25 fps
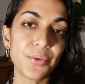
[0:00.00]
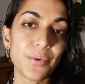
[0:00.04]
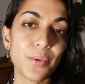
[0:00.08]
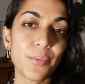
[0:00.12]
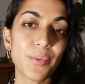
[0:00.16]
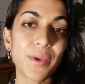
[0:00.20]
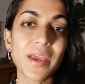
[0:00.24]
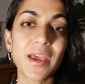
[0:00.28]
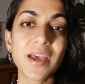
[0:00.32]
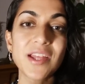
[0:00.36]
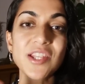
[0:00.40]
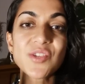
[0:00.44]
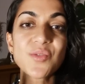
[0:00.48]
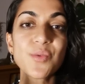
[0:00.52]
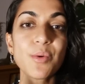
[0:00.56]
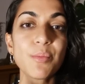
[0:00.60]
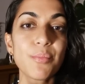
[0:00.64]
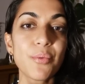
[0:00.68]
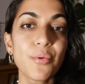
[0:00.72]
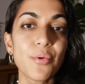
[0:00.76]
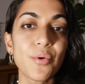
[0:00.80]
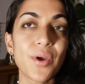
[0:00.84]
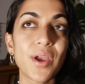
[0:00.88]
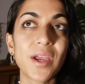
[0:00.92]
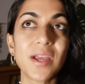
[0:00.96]
And we get to a
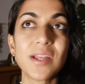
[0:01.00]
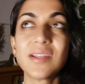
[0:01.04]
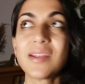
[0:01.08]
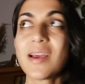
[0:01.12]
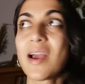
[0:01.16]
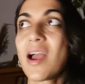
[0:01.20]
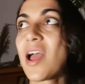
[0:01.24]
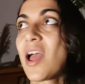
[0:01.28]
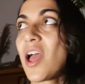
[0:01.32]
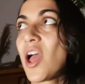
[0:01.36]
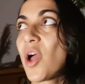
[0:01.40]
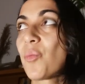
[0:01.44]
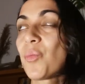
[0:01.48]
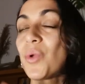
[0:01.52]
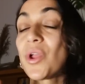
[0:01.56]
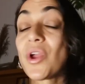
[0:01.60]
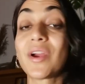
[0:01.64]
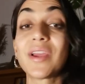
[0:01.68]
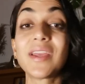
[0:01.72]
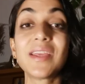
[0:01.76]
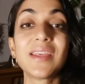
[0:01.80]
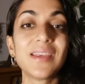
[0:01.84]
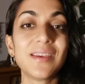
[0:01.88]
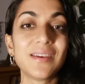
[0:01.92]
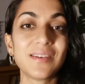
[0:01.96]
point and we are
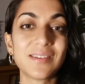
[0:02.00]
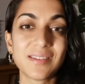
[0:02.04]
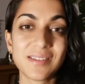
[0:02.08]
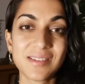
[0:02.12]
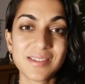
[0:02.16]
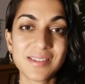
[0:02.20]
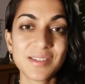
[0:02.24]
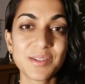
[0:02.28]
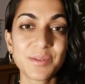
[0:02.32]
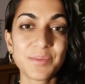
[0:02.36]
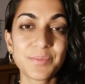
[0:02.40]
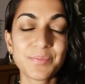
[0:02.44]
healed.